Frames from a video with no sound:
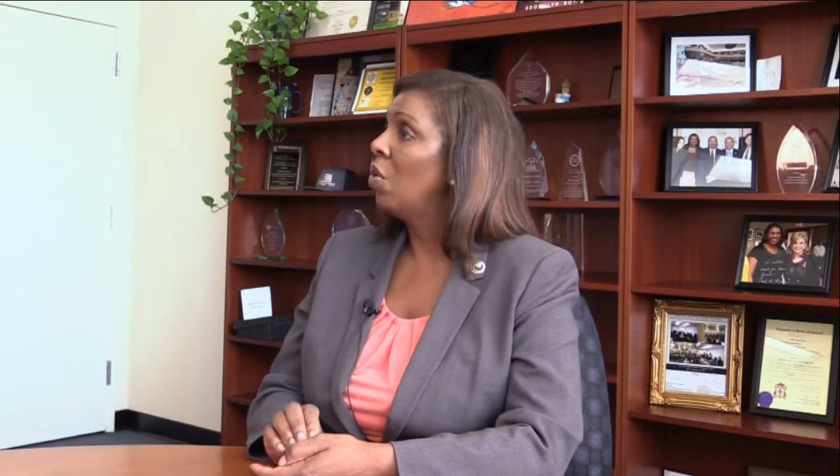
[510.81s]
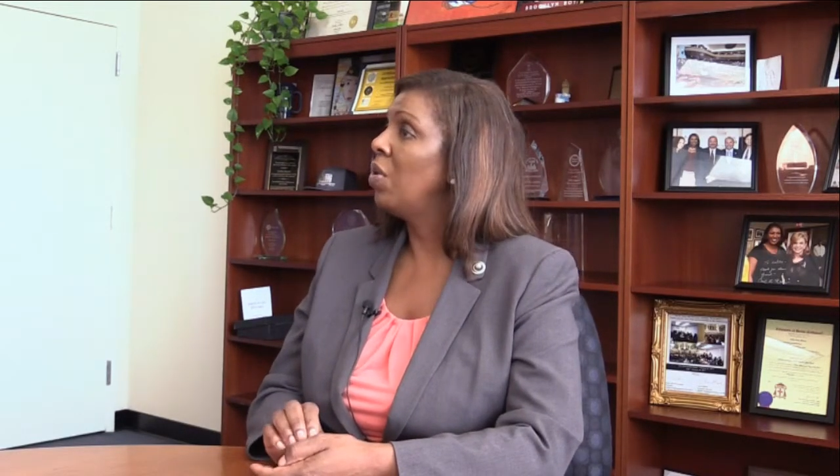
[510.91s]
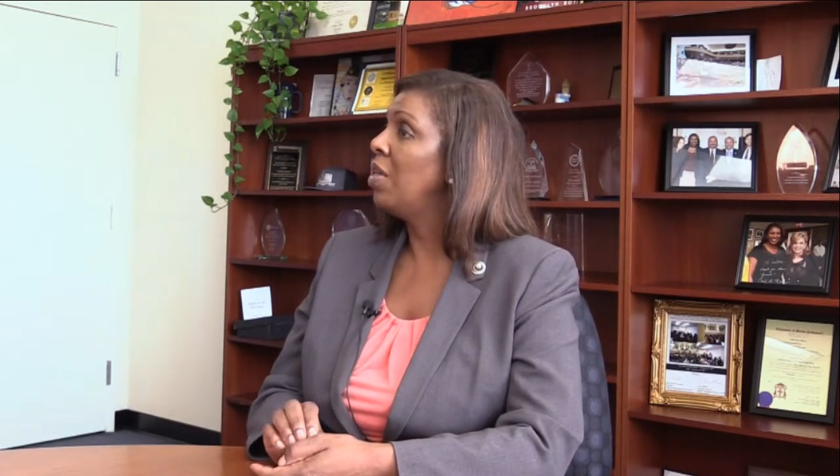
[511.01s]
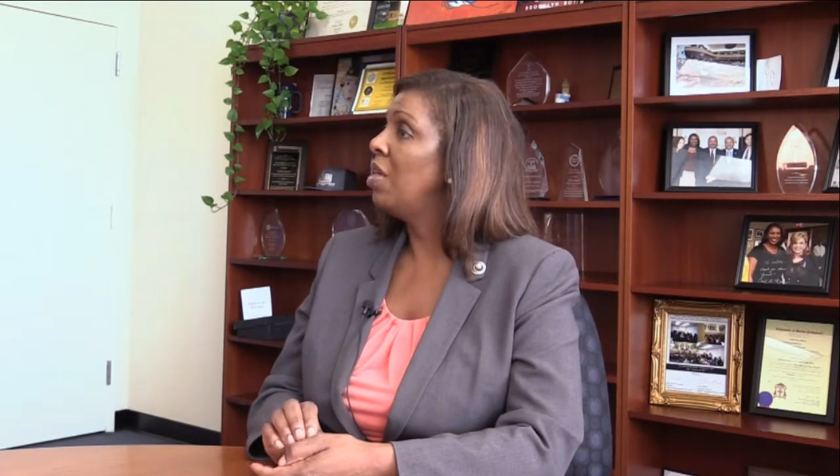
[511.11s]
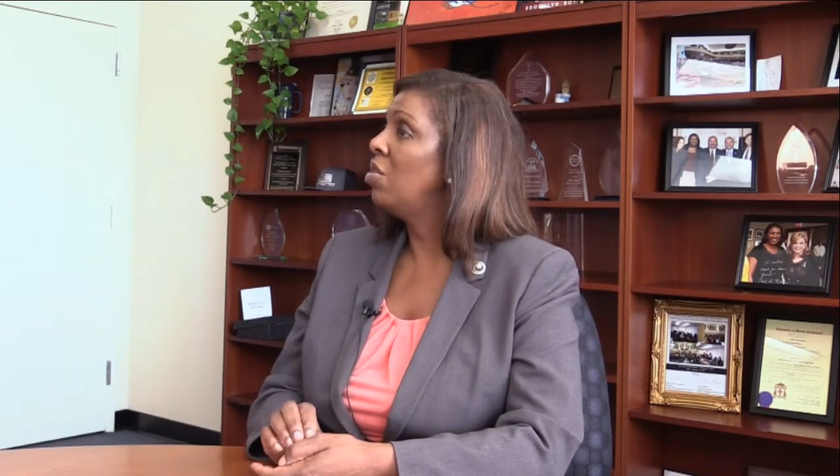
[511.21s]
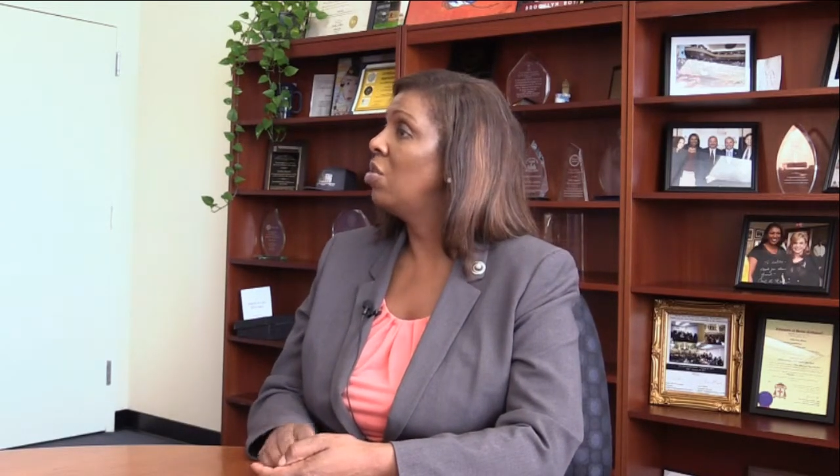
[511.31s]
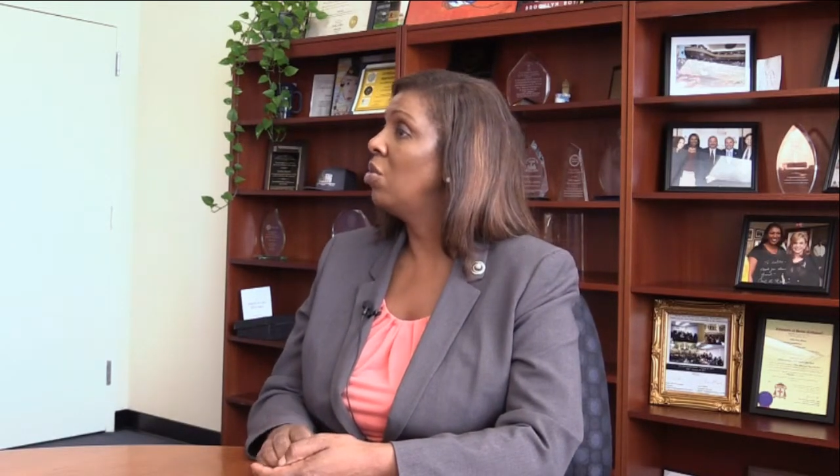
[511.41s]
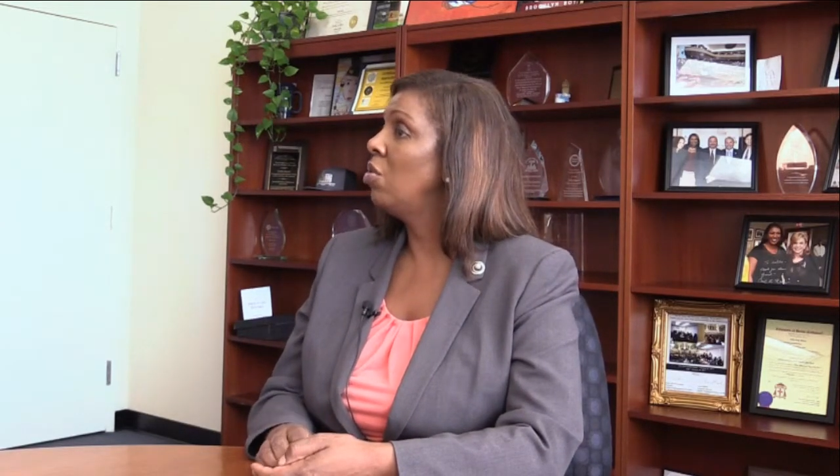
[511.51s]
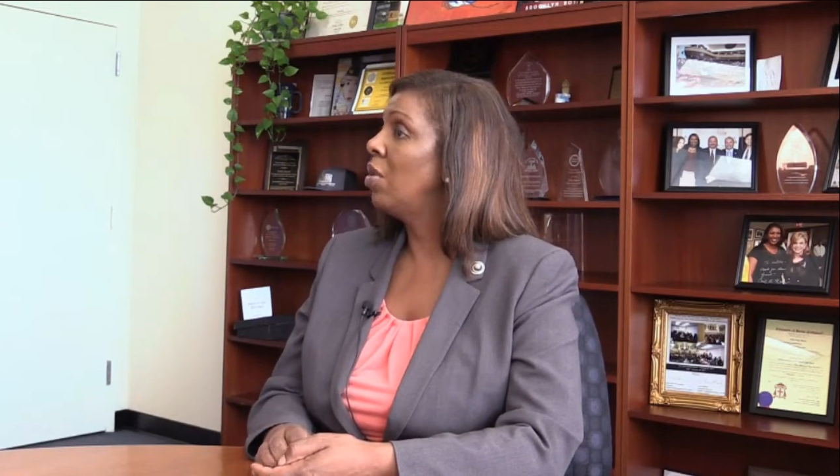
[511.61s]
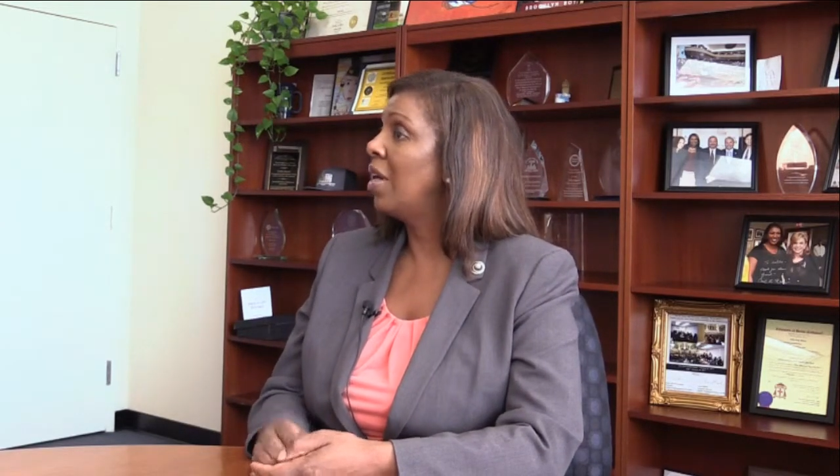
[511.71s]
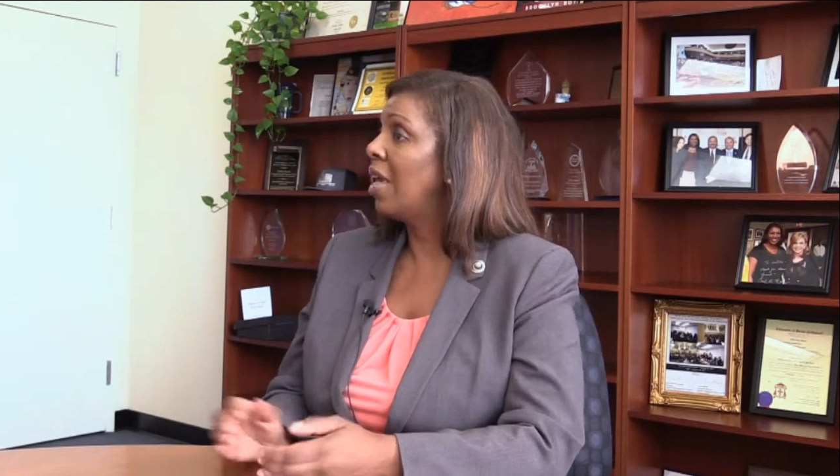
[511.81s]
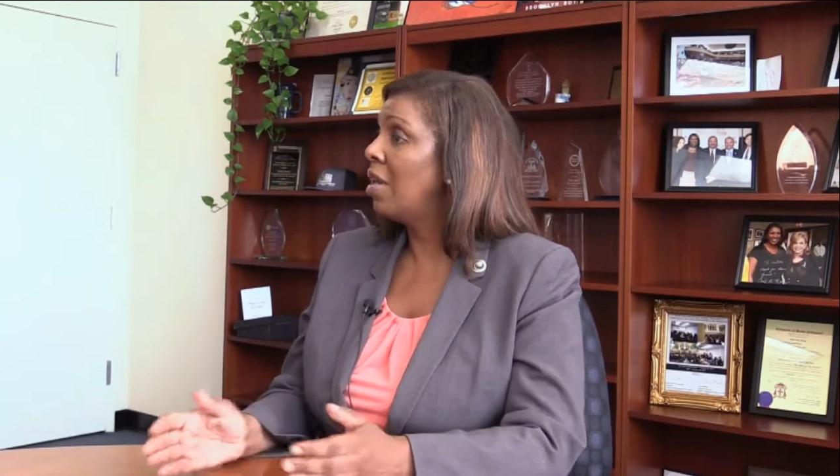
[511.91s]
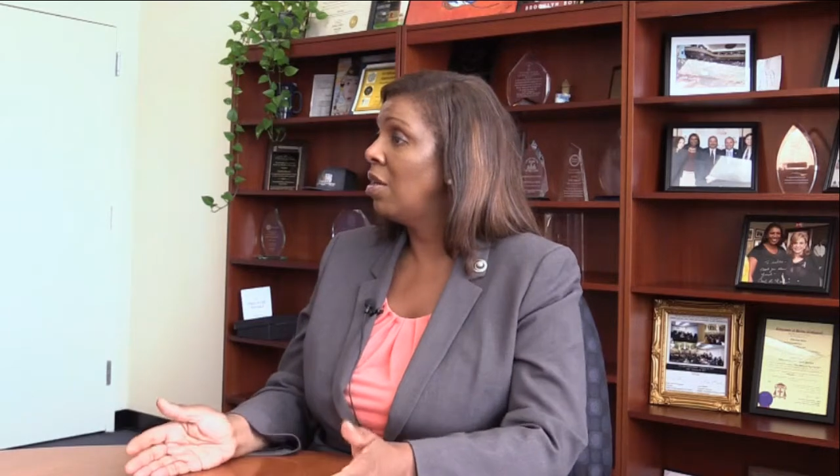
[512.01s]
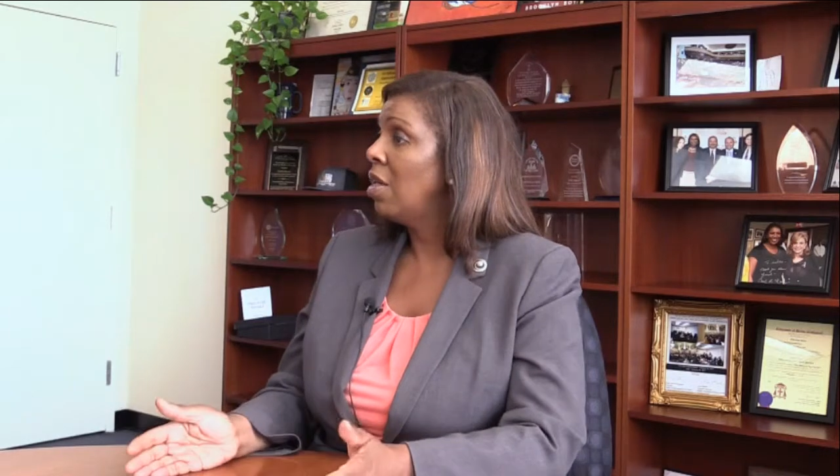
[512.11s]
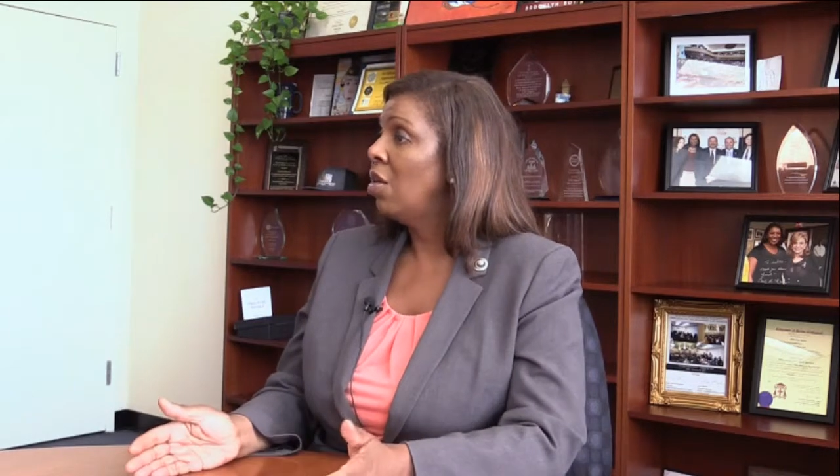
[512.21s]
We need to,
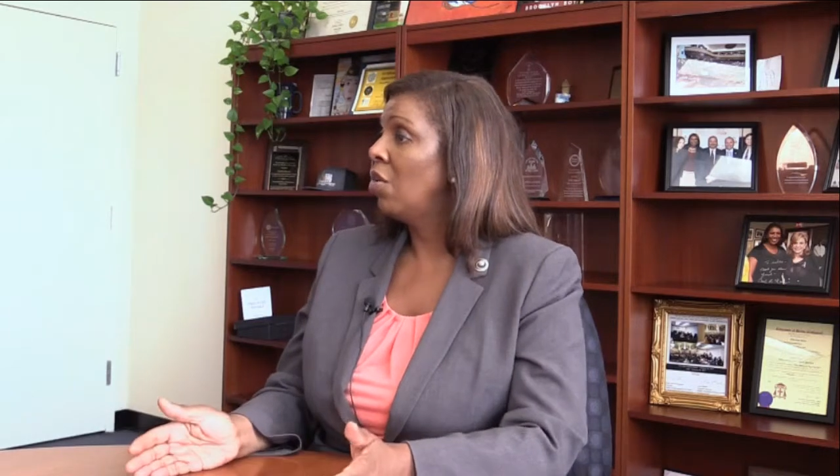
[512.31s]
again,